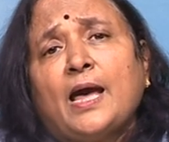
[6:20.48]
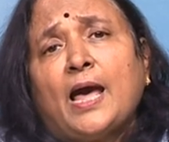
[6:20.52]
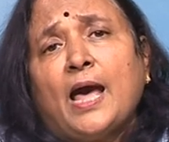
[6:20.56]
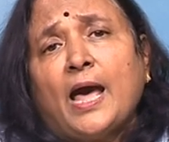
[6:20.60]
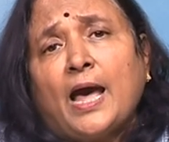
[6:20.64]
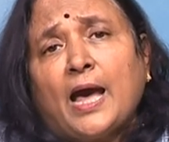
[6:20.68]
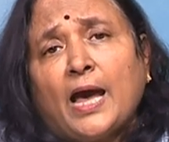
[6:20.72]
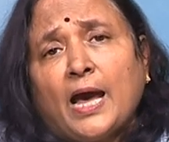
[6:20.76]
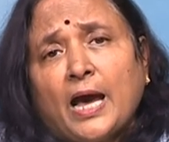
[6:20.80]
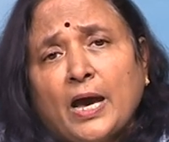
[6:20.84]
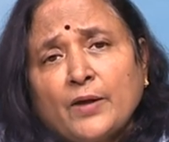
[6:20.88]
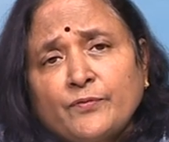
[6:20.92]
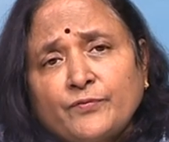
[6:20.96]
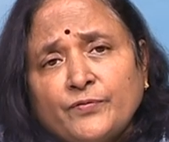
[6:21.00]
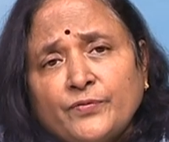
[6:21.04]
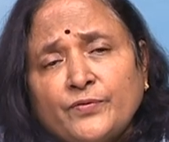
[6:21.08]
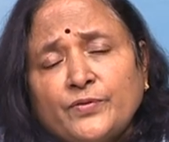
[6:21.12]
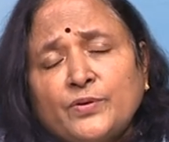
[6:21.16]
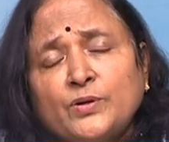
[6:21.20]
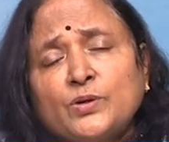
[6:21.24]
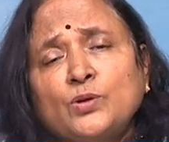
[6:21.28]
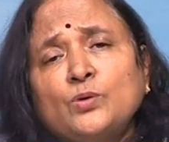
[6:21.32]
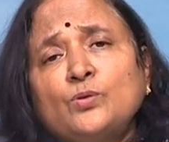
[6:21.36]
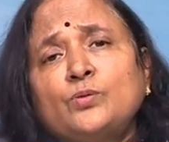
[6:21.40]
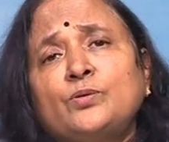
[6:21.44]
have
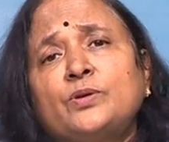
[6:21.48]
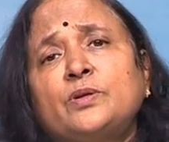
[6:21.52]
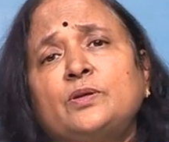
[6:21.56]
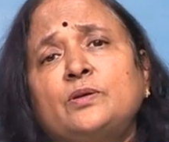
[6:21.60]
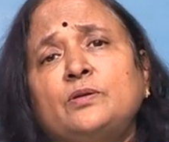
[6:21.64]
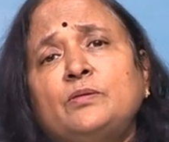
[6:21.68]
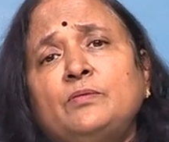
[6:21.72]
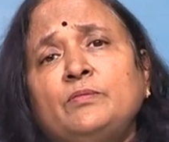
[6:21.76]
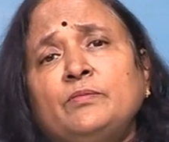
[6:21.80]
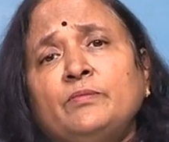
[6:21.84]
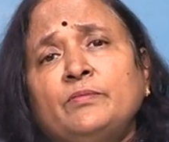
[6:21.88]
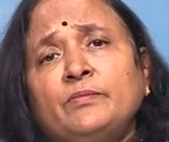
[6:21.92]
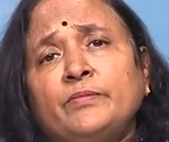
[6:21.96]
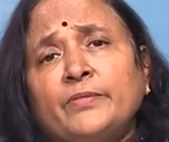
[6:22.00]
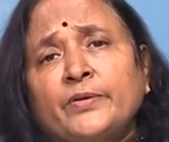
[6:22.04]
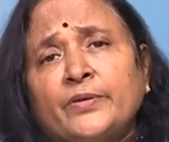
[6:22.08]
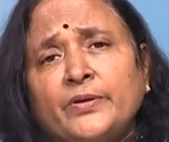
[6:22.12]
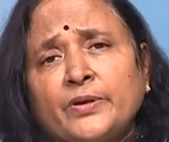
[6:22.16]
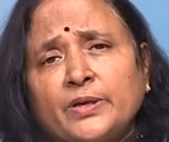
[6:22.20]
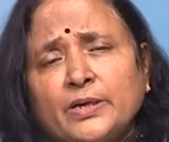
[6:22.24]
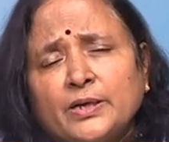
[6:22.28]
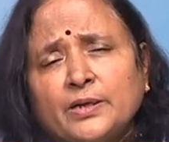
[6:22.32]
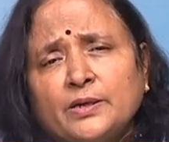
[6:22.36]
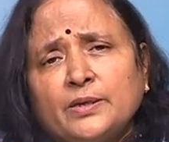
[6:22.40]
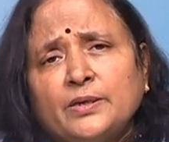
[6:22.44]
to
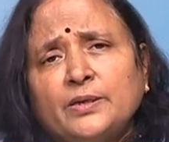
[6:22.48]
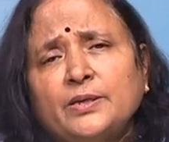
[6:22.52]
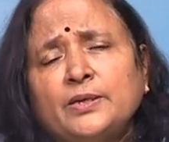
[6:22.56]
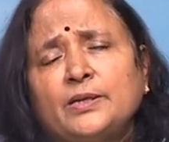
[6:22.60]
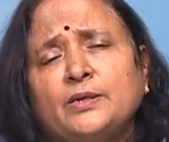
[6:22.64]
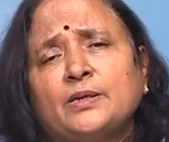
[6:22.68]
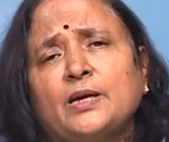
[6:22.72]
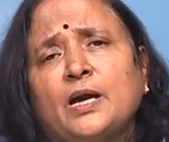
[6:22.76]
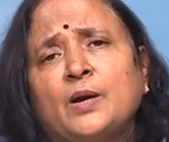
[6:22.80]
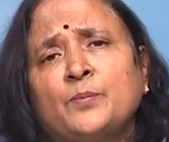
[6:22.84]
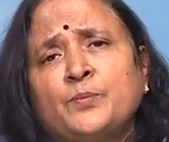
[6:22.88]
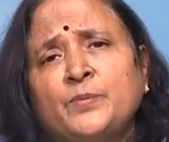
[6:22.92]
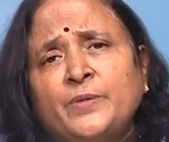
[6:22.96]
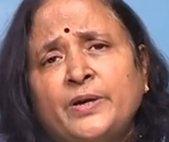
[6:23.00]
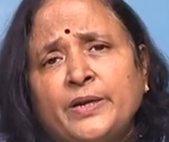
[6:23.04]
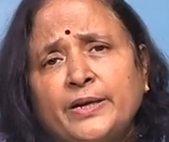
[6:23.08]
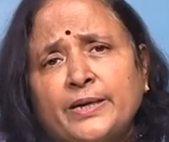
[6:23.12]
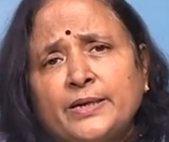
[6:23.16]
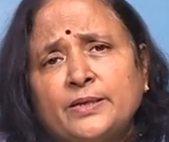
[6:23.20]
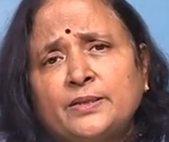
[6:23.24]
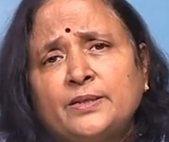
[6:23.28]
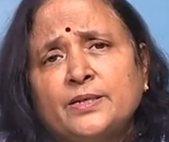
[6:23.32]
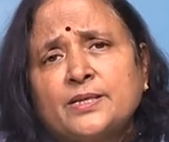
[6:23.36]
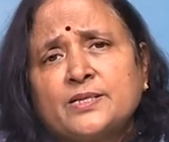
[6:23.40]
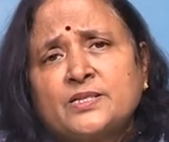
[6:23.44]
really
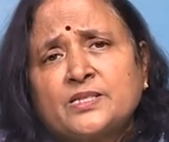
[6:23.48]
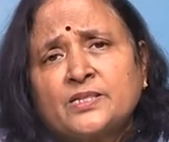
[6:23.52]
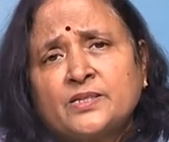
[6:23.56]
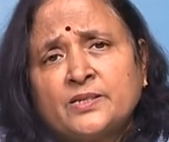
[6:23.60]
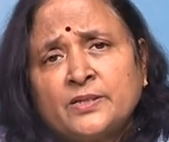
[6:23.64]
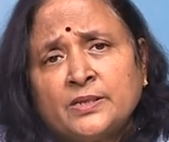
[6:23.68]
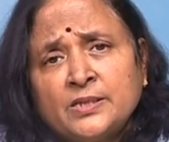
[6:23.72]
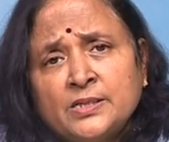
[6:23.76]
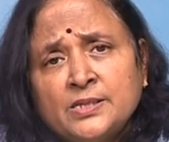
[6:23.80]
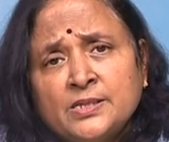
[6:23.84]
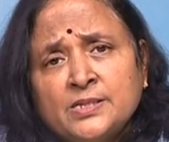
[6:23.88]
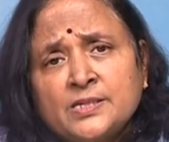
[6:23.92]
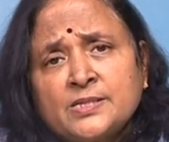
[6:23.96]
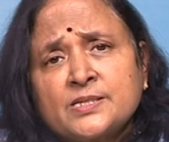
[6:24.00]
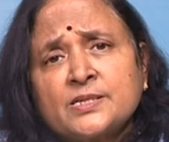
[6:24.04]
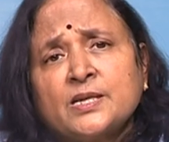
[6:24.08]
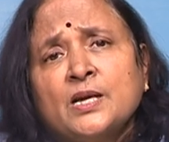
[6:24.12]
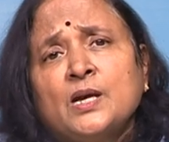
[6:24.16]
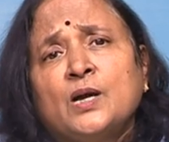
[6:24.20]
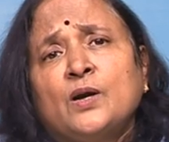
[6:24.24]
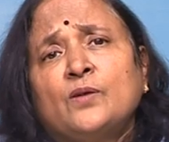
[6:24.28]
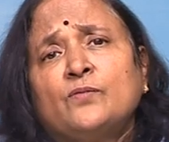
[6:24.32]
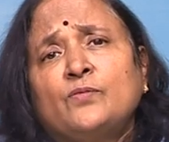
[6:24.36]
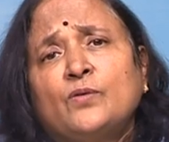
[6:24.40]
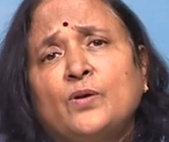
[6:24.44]
upgrade their skills
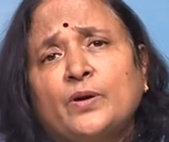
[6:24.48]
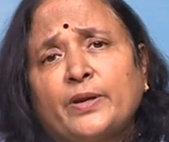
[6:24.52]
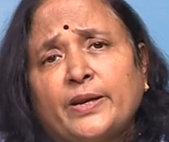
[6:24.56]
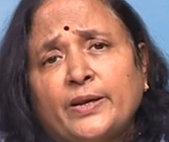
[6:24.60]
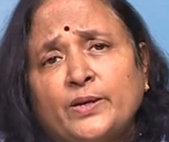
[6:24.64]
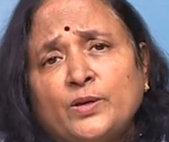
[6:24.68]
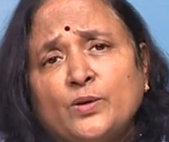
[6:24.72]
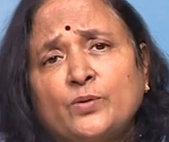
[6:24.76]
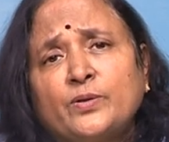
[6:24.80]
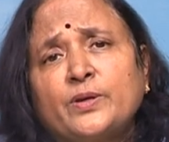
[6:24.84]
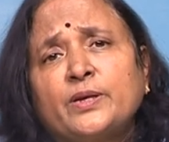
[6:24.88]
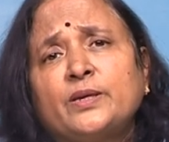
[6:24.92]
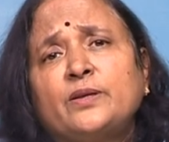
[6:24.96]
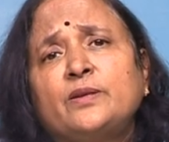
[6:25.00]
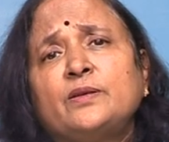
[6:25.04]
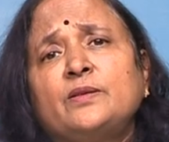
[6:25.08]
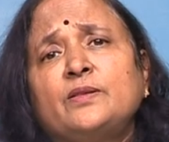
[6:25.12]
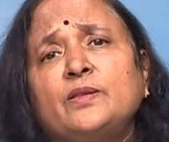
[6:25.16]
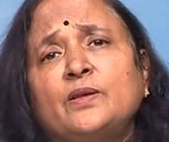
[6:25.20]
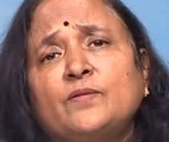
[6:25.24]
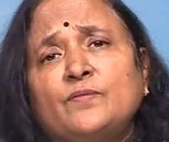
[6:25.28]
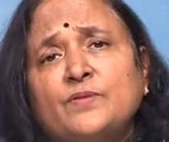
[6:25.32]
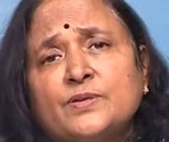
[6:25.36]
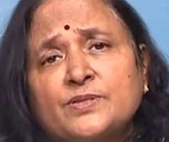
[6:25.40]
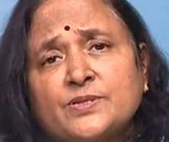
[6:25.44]
for educating
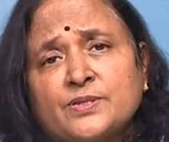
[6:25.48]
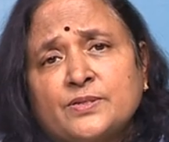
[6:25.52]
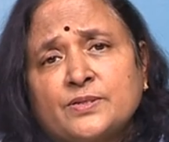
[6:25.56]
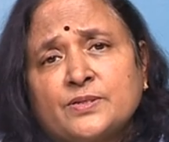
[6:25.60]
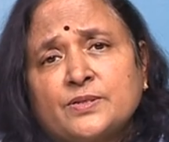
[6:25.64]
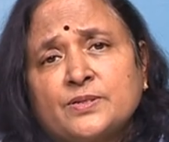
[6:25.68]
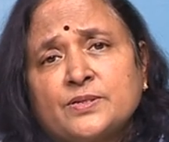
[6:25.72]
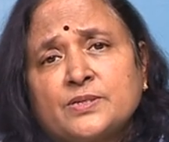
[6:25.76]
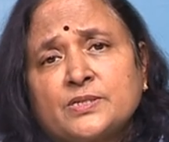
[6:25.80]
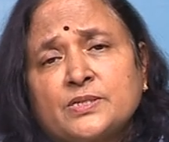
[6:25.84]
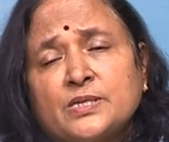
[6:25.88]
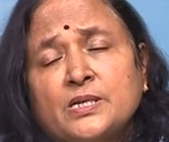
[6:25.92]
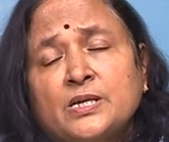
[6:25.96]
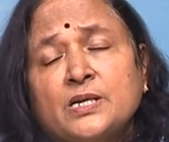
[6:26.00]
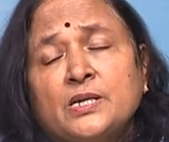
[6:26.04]
the visitors.